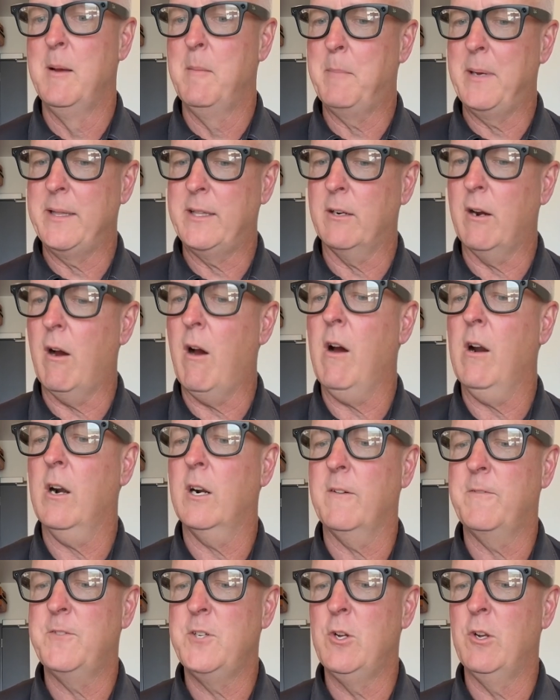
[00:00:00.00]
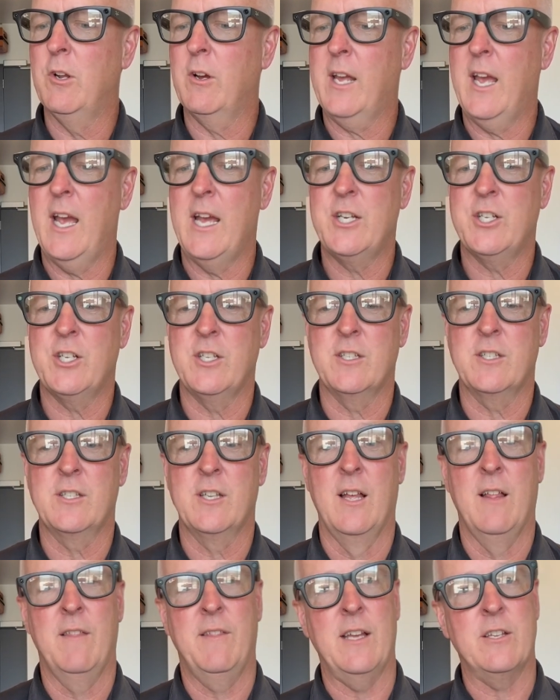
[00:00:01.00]
but there are a few locations
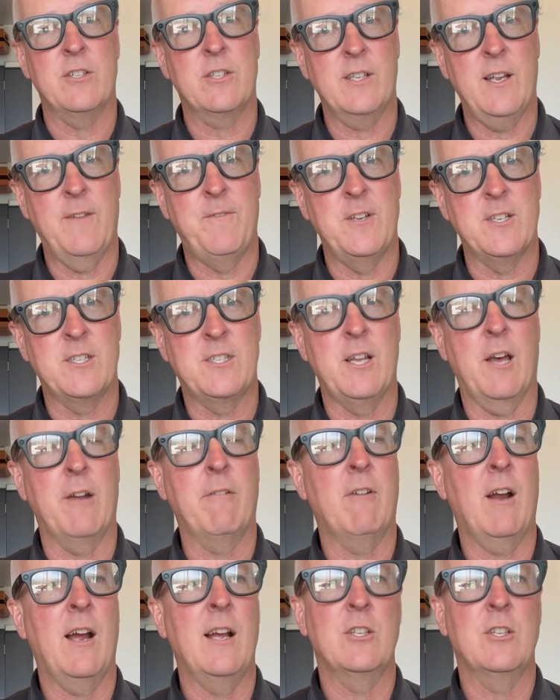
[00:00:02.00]
that, if it's done right,